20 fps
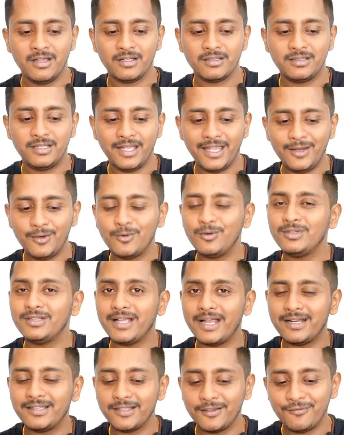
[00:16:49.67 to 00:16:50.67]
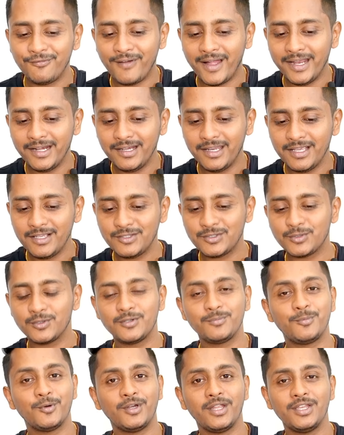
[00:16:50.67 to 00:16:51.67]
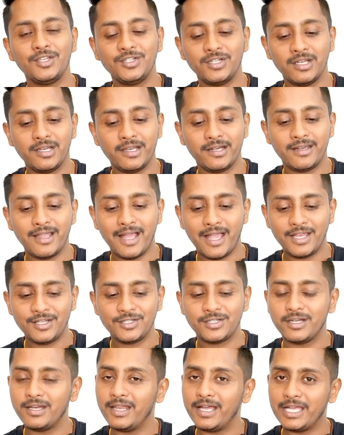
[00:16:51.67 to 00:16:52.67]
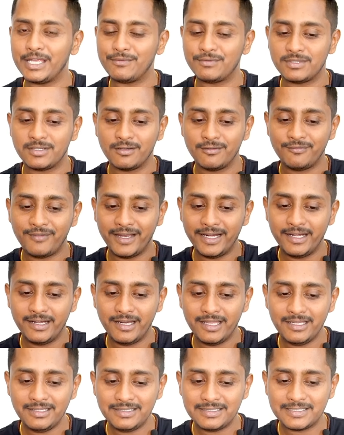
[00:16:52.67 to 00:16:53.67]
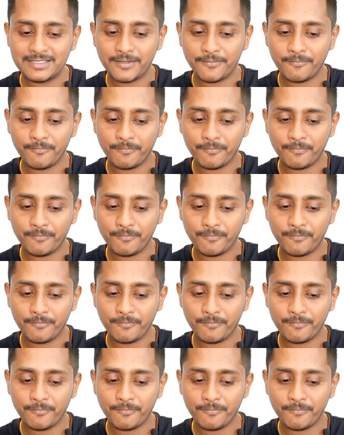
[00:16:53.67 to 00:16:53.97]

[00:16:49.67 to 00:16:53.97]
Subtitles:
They know that their findings could potentially dash lives. Findings,